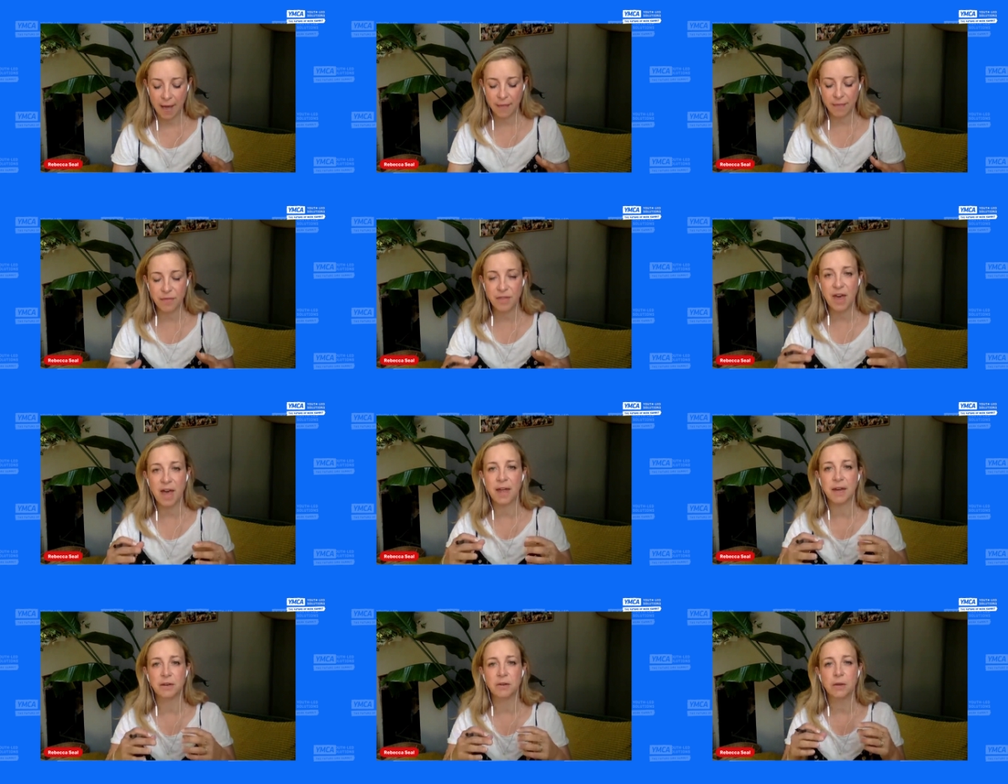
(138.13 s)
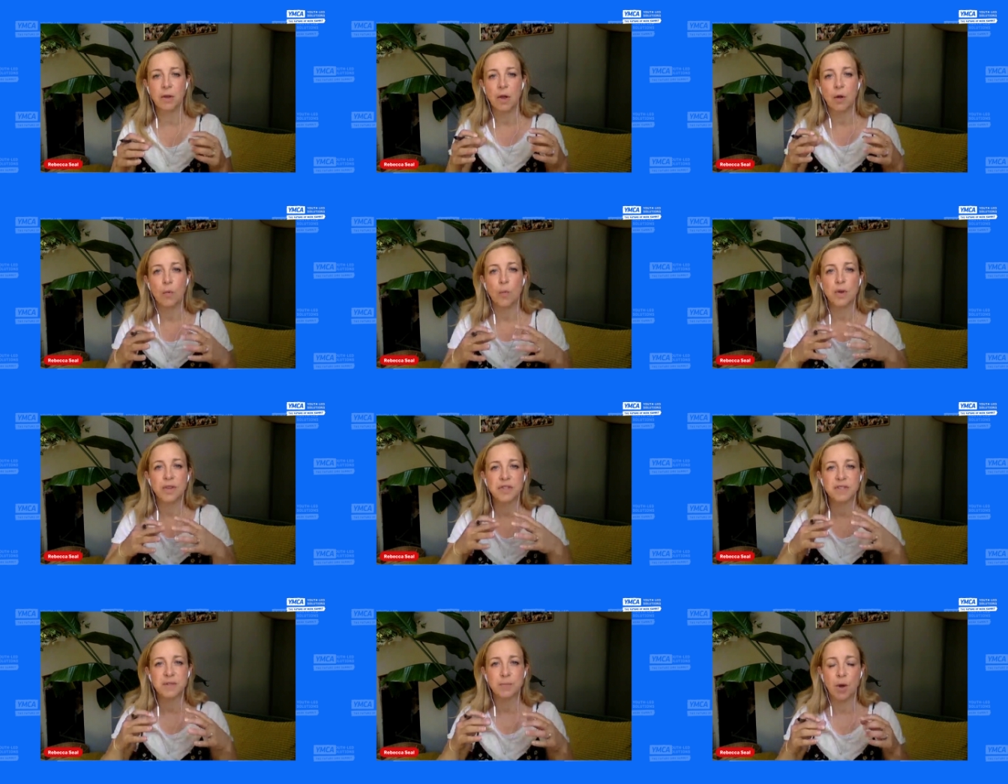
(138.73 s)
And then
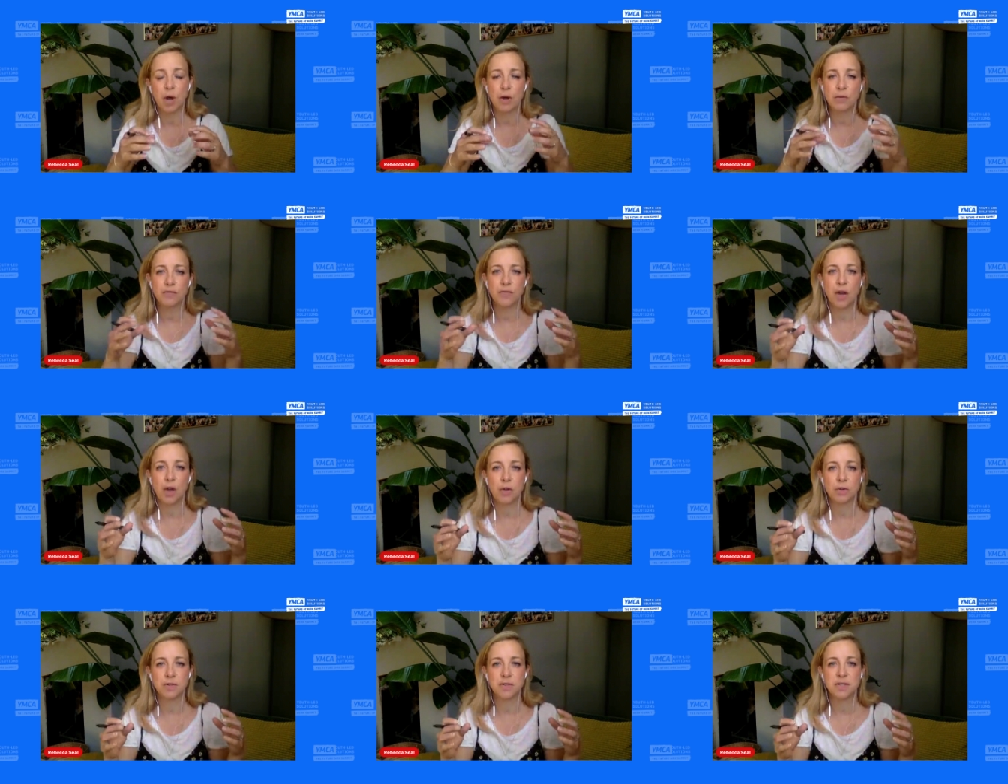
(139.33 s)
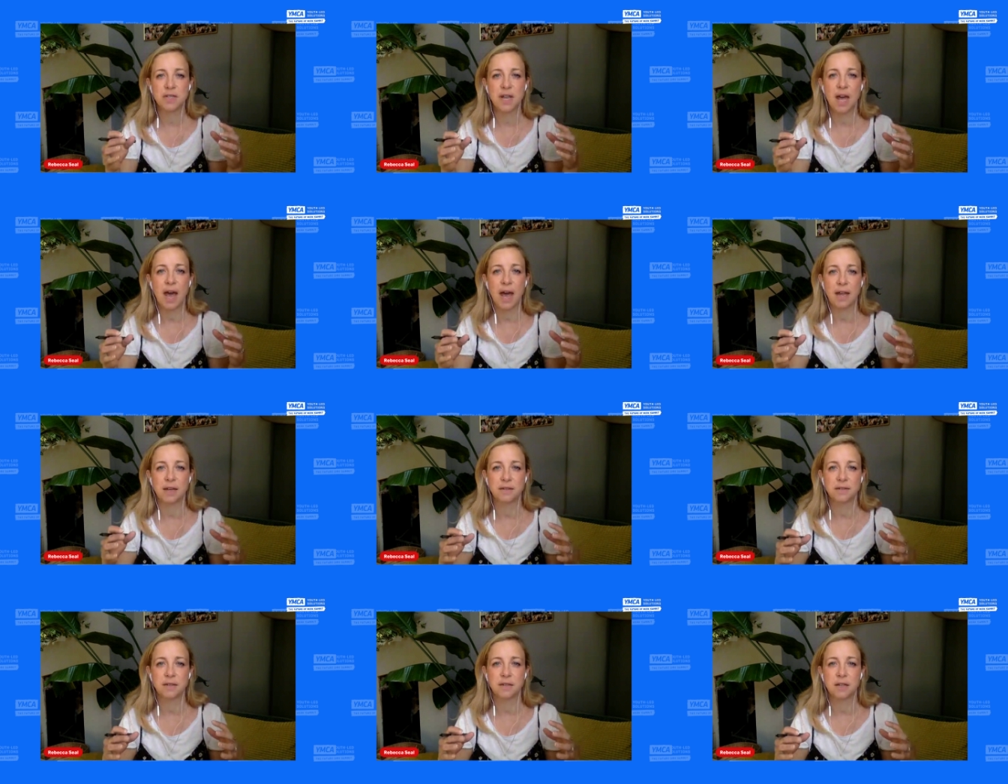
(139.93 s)
with smartphones
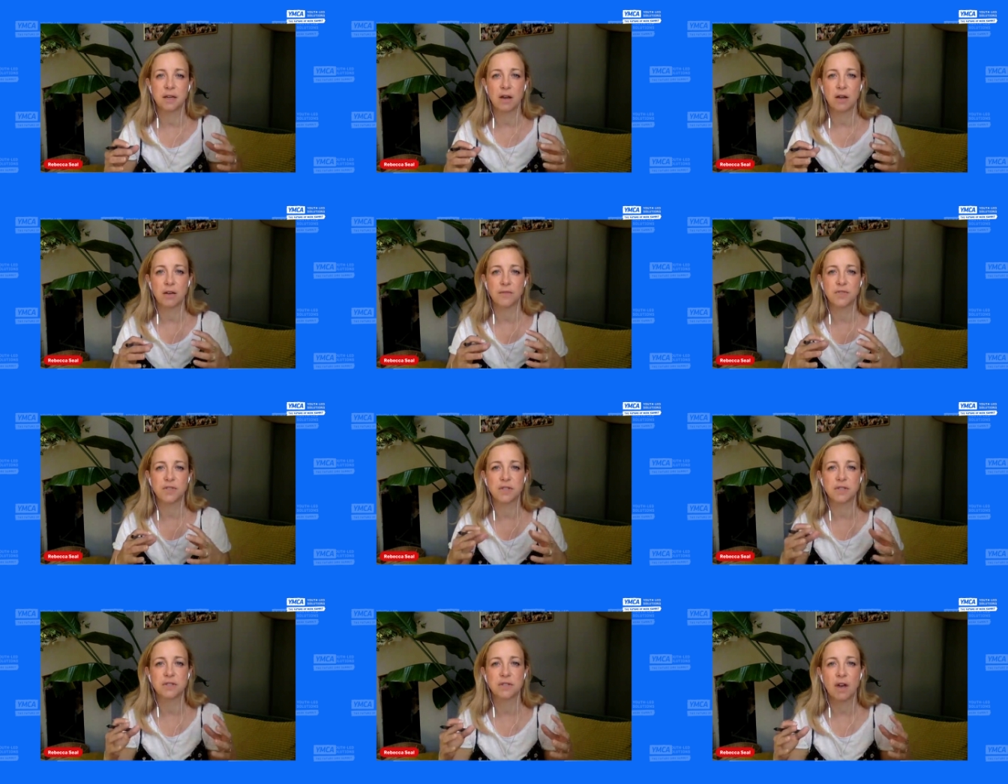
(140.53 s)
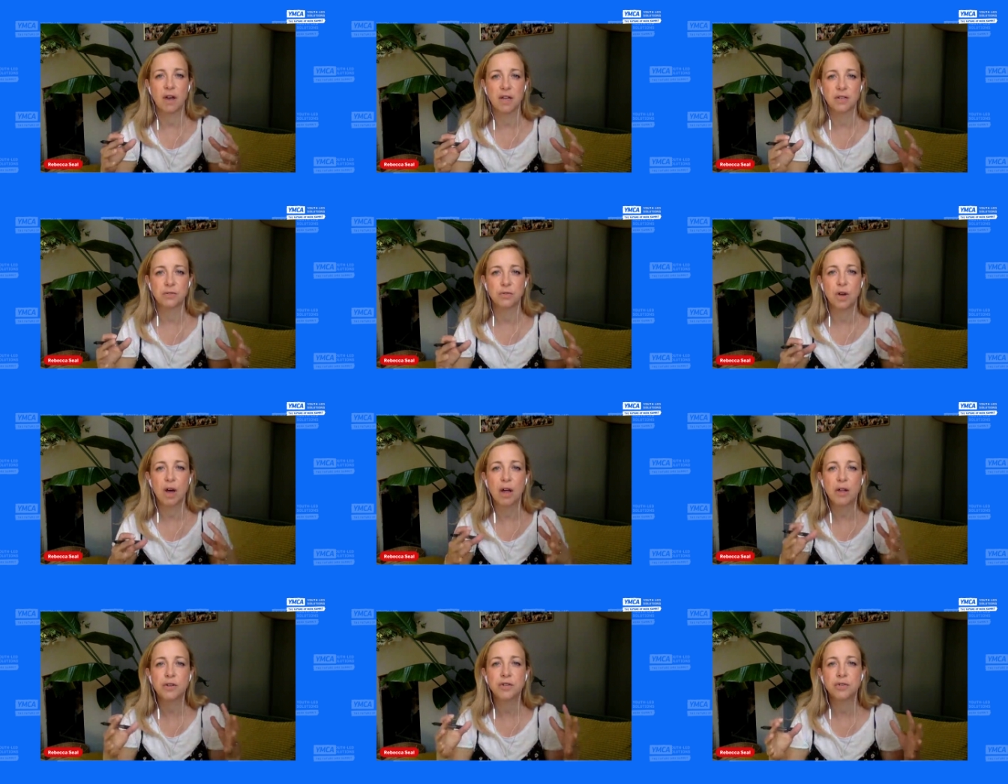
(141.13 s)
and the kind of societal,
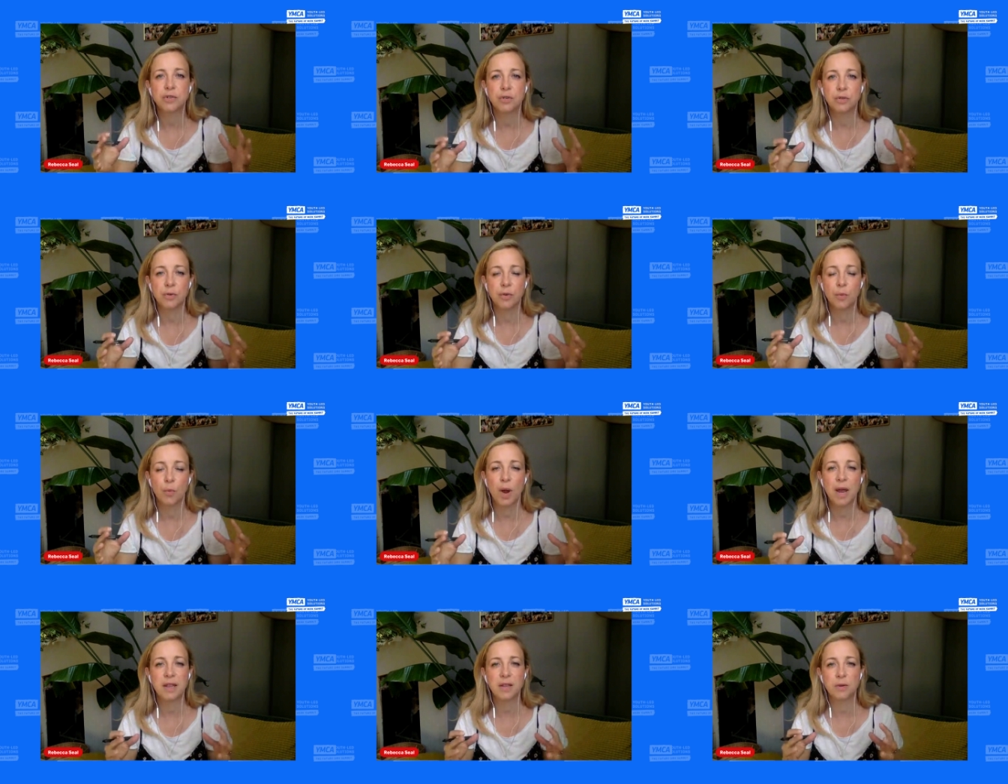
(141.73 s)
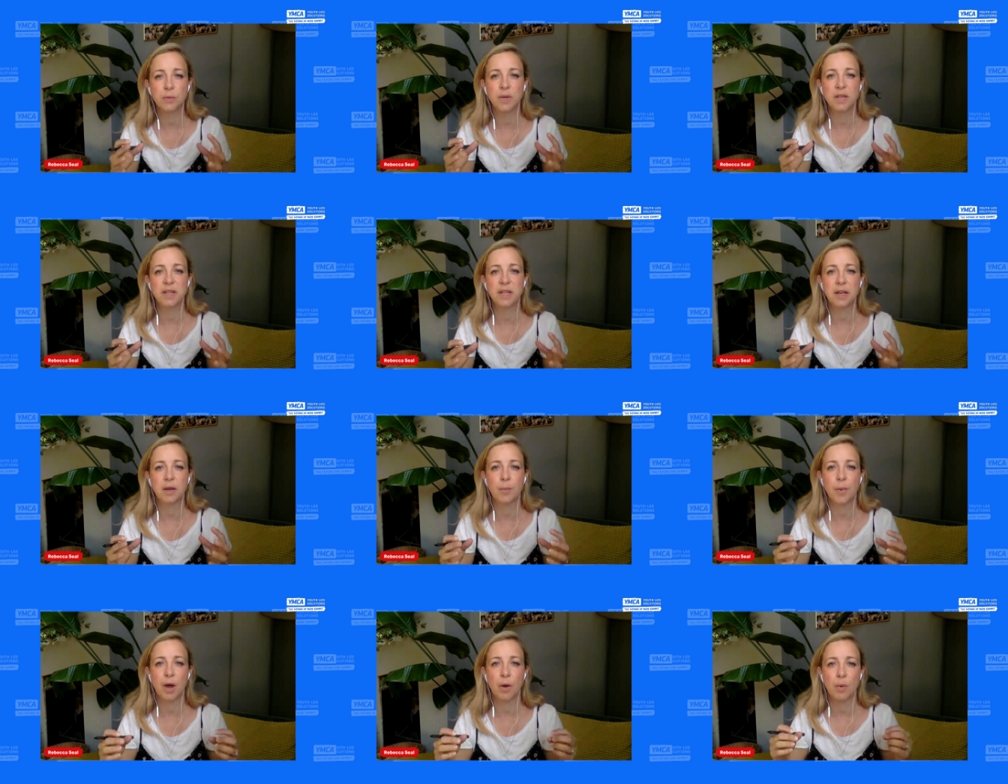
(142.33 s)
cultural way that we
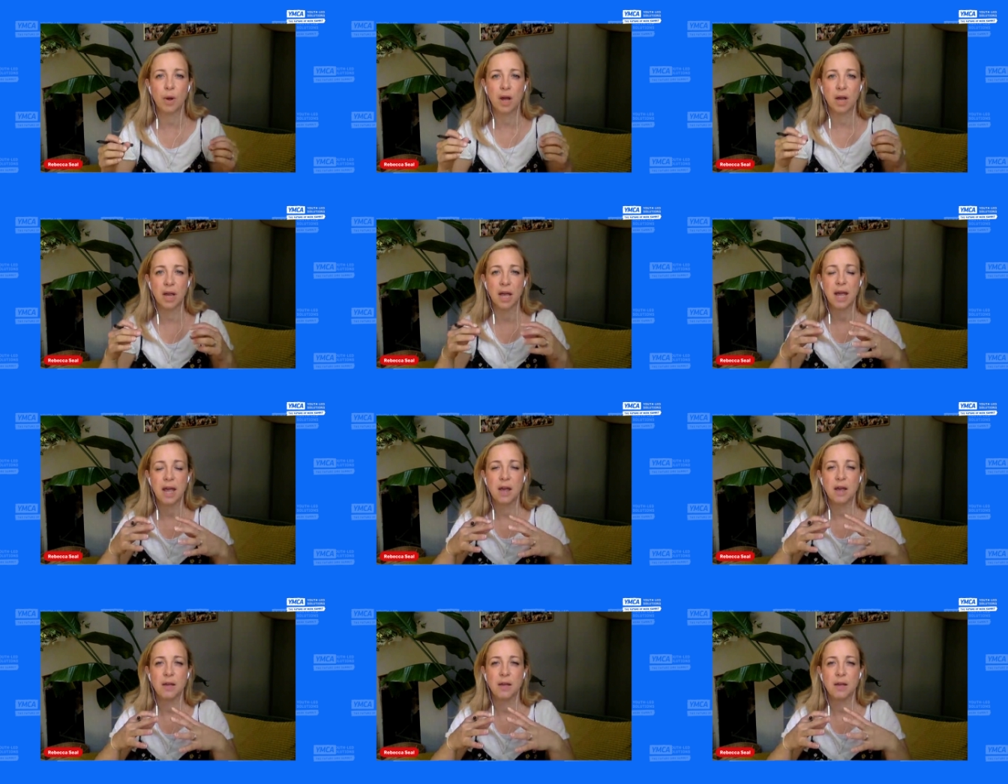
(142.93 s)
think about work,